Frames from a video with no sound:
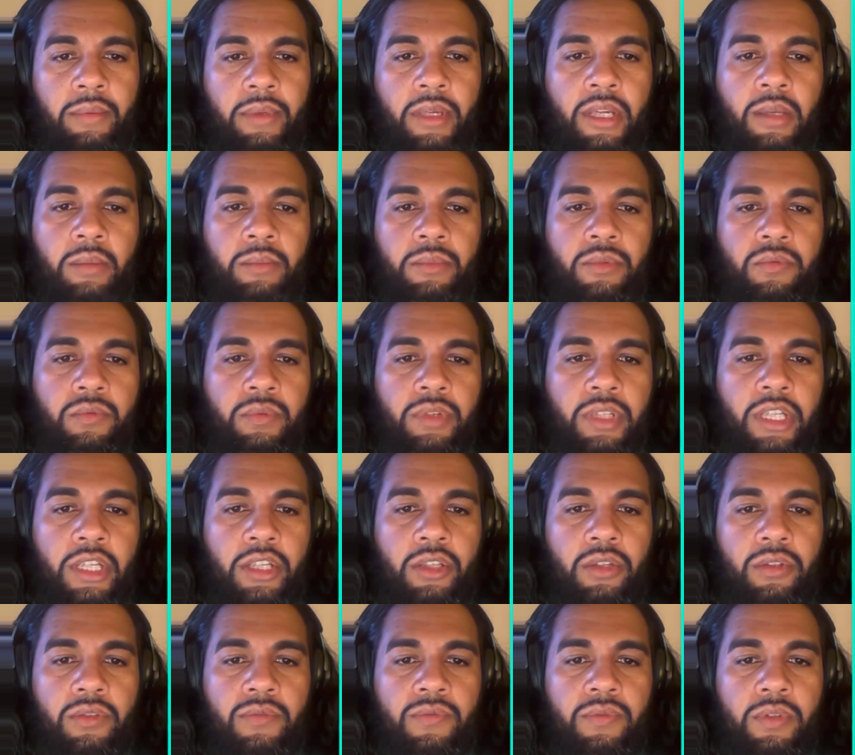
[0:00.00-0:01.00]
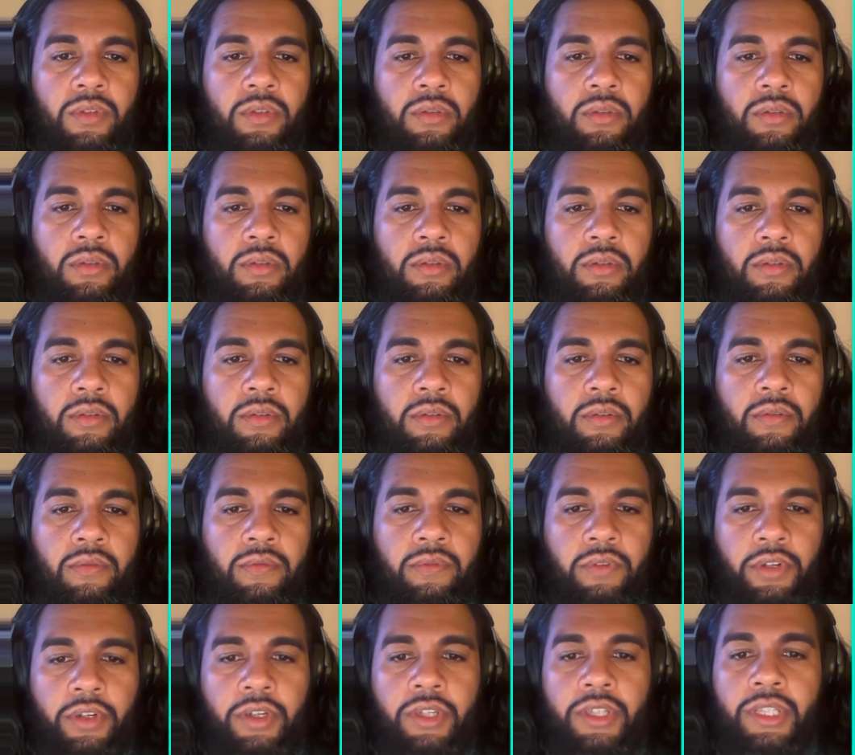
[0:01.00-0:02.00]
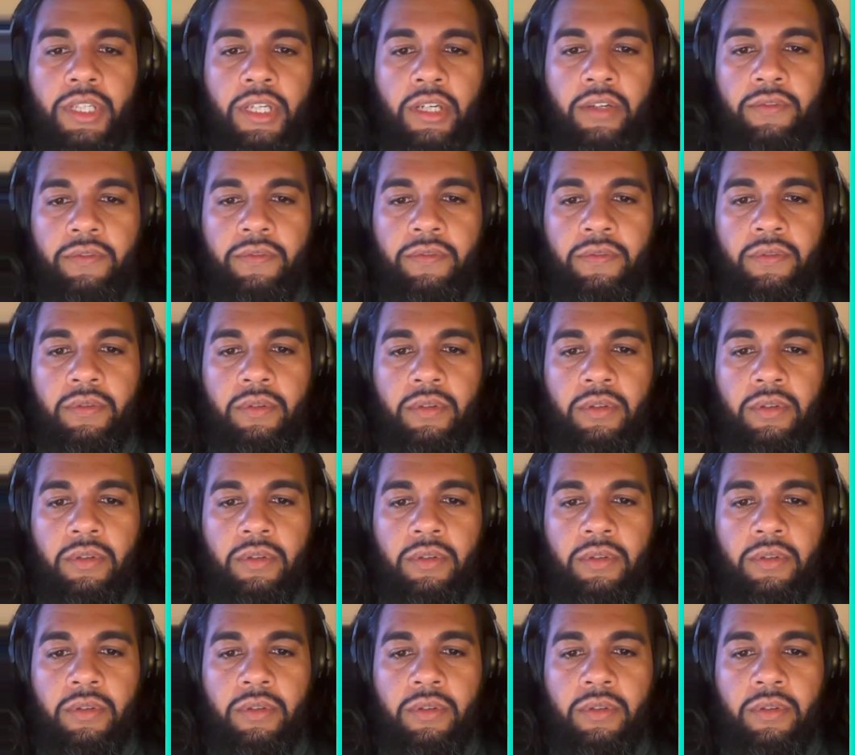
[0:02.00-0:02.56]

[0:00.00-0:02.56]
becomes really useful for yourself